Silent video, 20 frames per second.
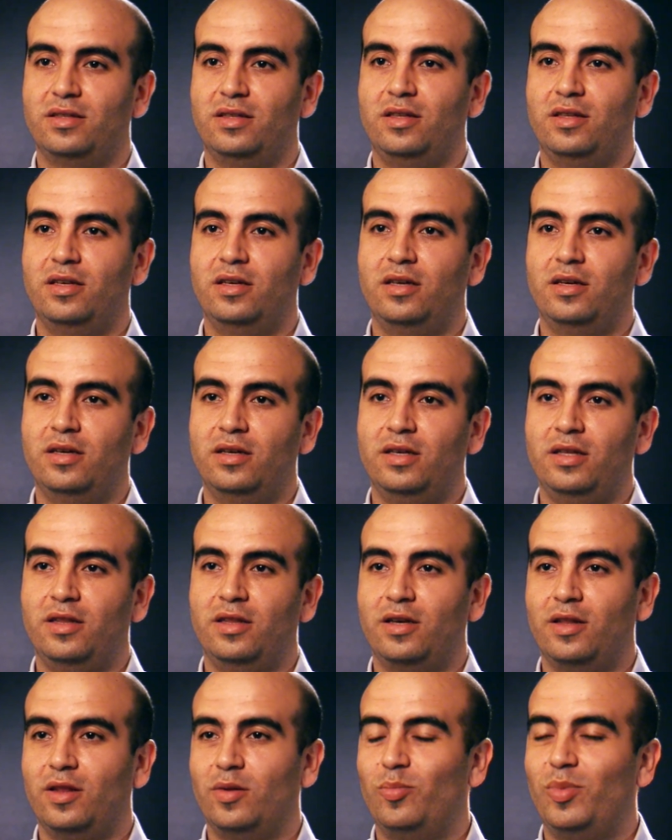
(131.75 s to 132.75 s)

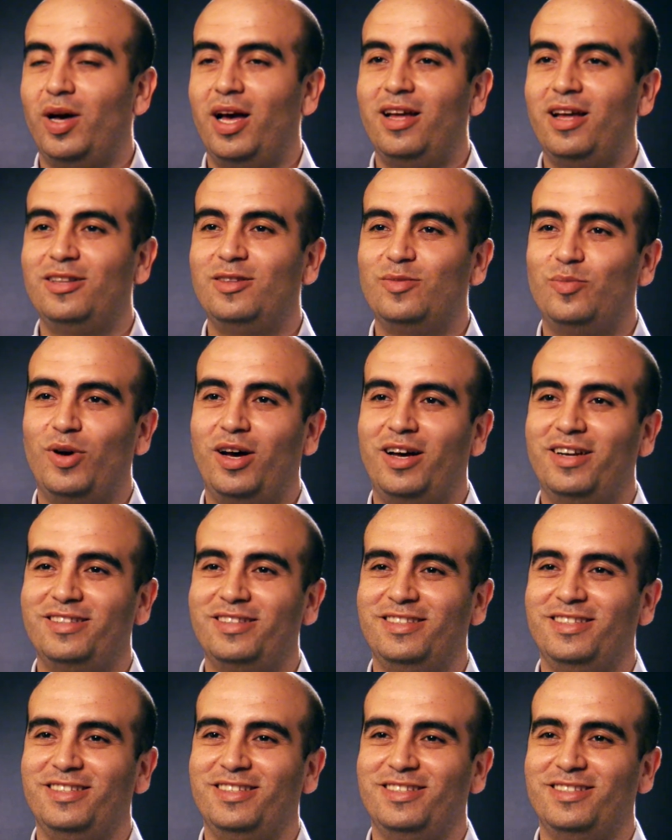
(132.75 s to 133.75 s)
either the banned
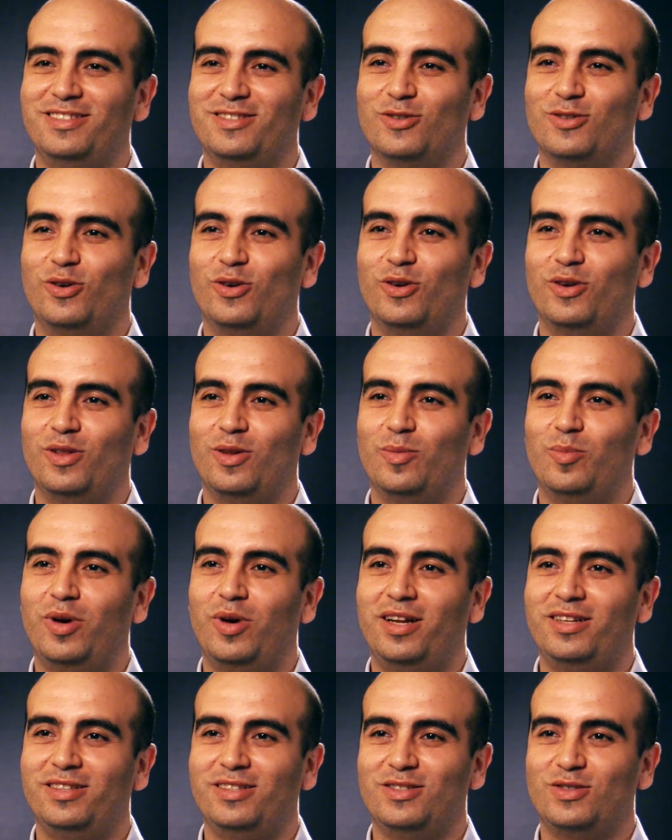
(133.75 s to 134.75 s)
parties or the
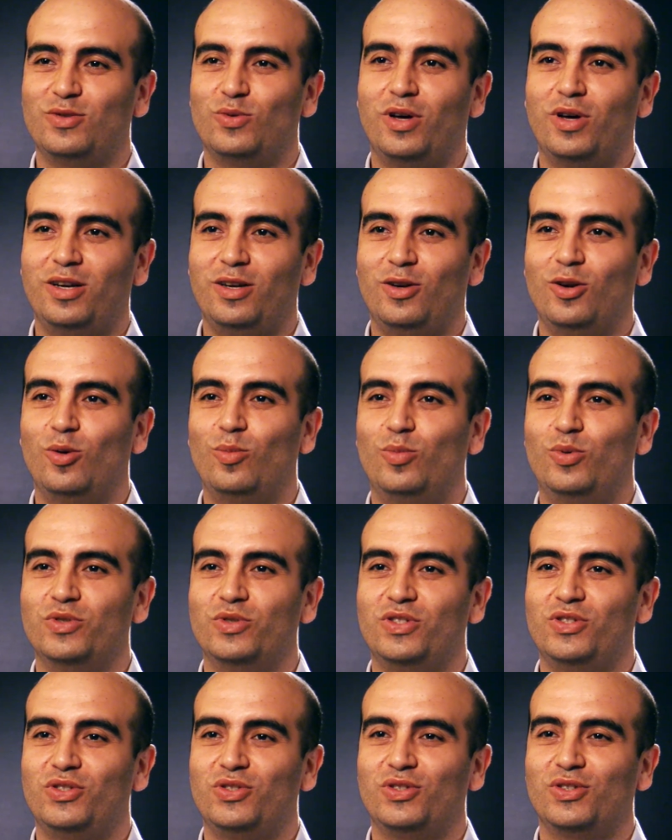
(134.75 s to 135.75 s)
parties who are in
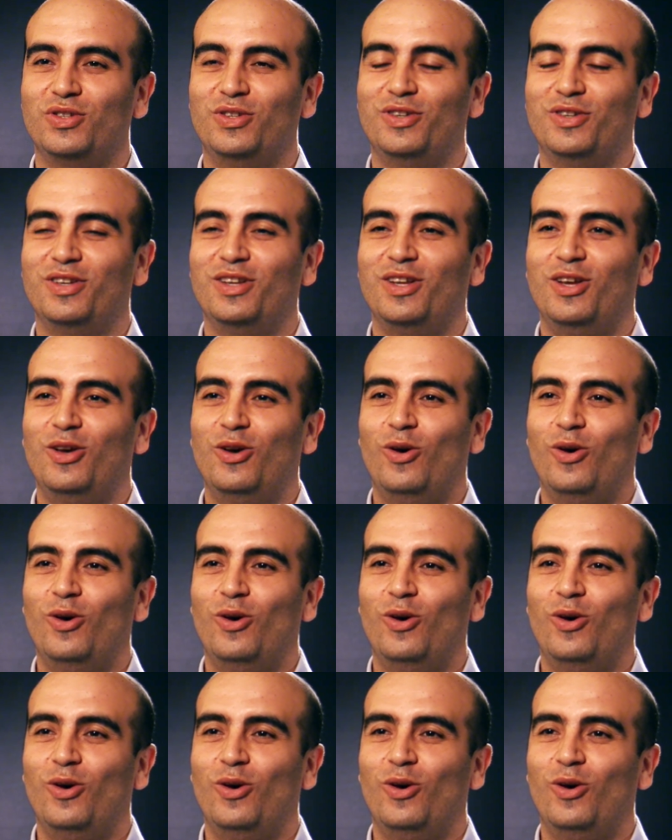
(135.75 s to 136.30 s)
opposition,